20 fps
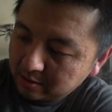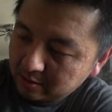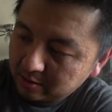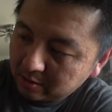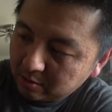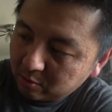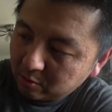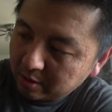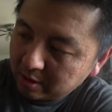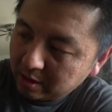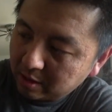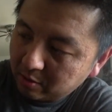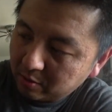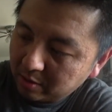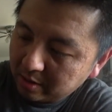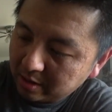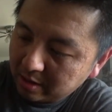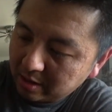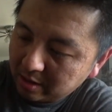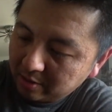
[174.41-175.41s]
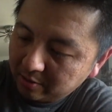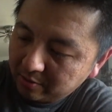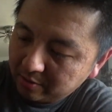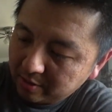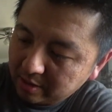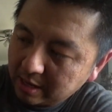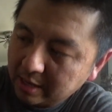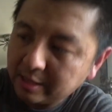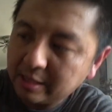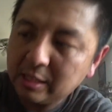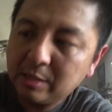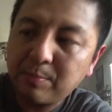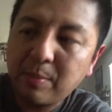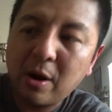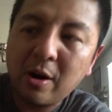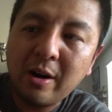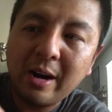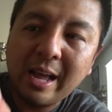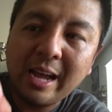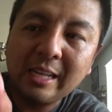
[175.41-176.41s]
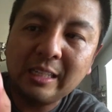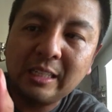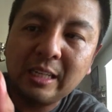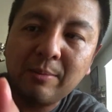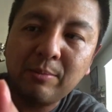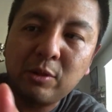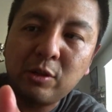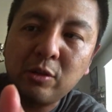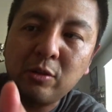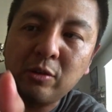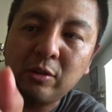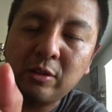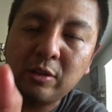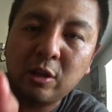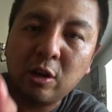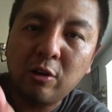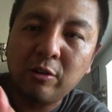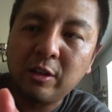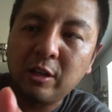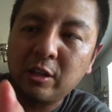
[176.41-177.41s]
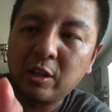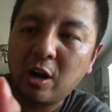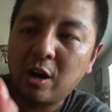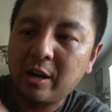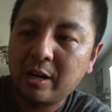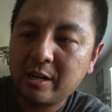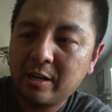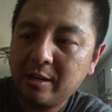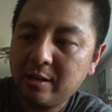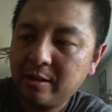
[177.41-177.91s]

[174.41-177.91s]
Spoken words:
The one on, one off. And this part lights up too, it's glow in the dark.